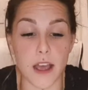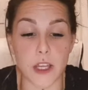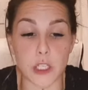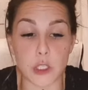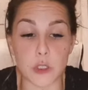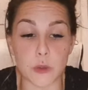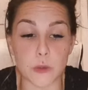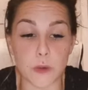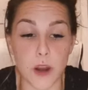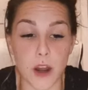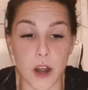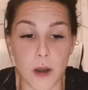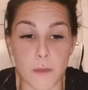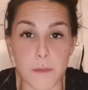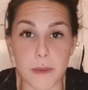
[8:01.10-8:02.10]
you
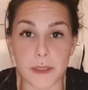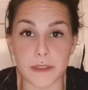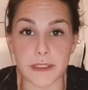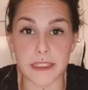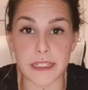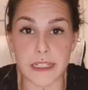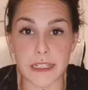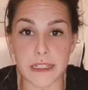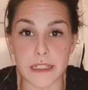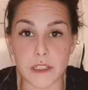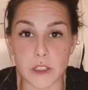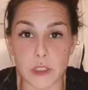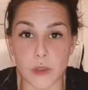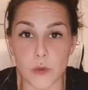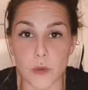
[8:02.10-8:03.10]
are
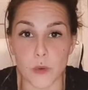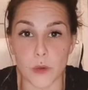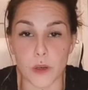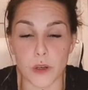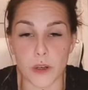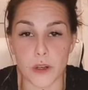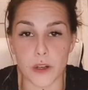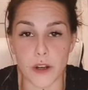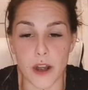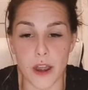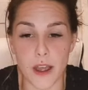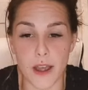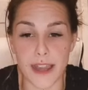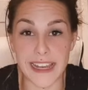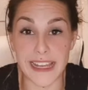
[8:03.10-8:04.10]
building your
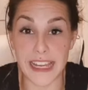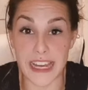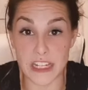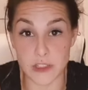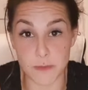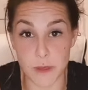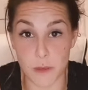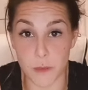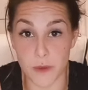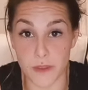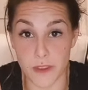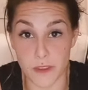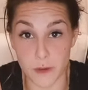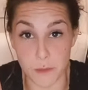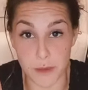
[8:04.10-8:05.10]
engagement
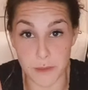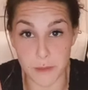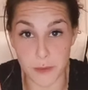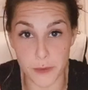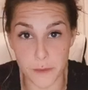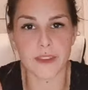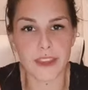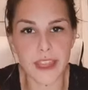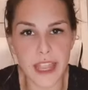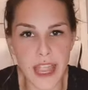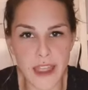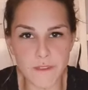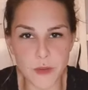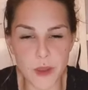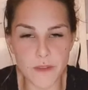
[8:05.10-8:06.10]
with other people.
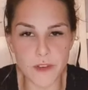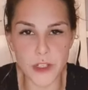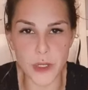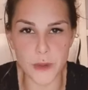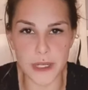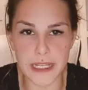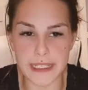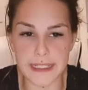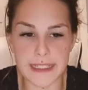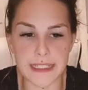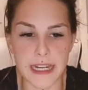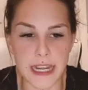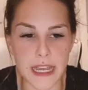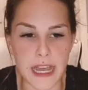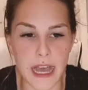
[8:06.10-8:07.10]
Have you ever
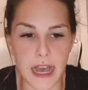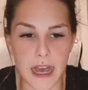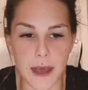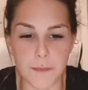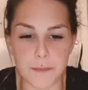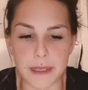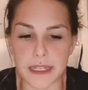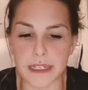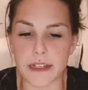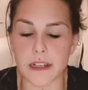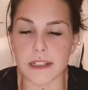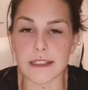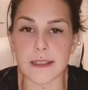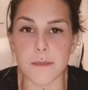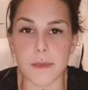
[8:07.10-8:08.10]
noticed being
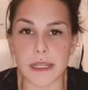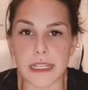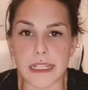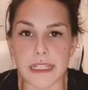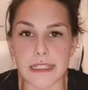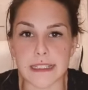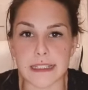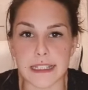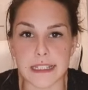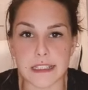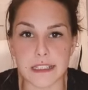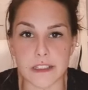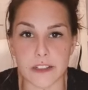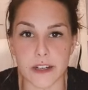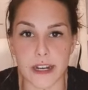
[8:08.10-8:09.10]
on somebody's
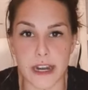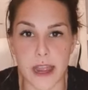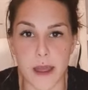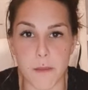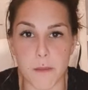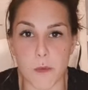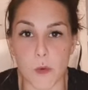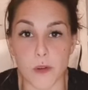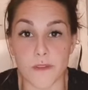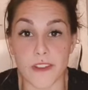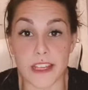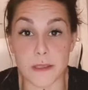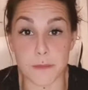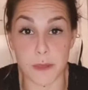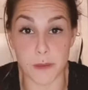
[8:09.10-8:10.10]
Instagram or
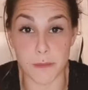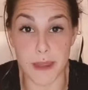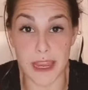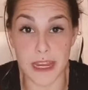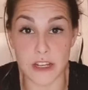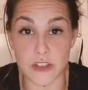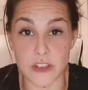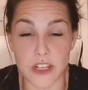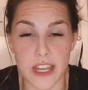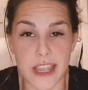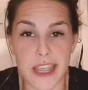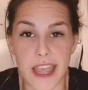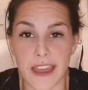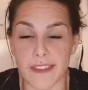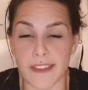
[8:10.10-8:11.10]
Facebook page
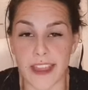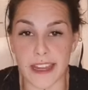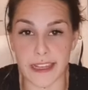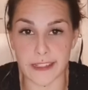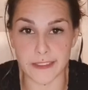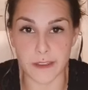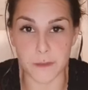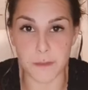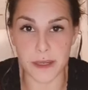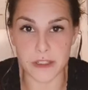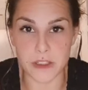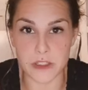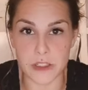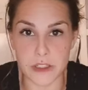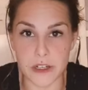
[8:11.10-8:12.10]
and liking their
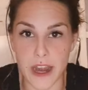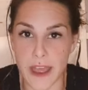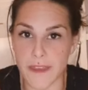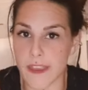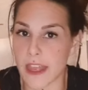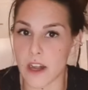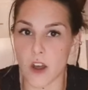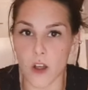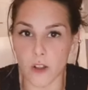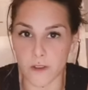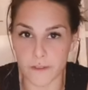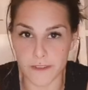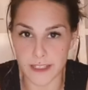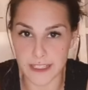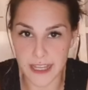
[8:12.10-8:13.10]
picture, and then all
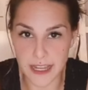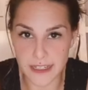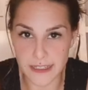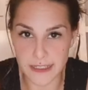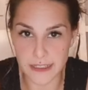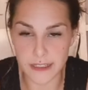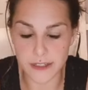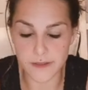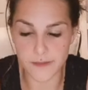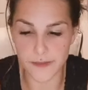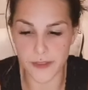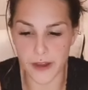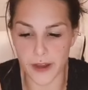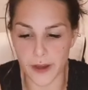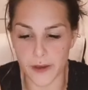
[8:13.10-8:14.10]
of a sudden
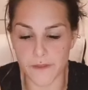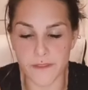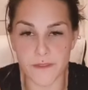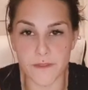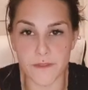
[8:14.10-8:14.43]
their